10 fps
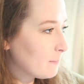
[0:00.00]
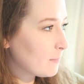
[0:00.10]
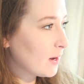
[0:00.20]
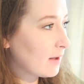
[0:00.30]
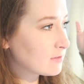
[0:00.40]

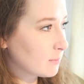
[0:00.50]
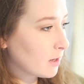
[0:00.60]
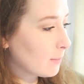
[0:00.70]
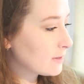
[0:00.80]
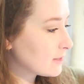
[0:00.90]
we have
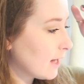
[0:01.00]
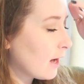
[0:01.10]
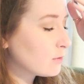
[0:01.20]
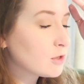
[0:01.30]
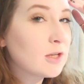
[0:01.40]
someone coming to the
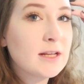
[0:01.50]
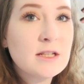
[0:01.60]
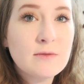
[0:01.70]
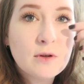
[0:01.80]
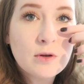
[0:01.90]
house to
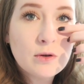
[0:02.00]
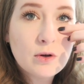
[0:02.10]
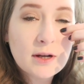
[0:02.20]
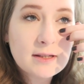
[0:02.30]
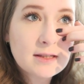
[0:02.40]
interview
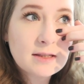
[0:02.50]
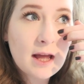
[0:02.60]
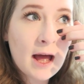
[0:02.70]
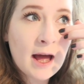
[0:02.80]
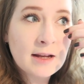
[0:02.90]
Chris
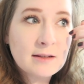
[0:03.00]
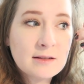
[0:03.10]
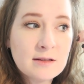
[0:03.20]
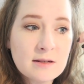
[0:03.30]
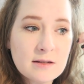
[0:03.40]

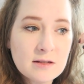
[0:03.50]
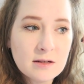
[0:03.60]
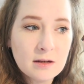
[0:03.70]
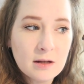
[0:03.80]
and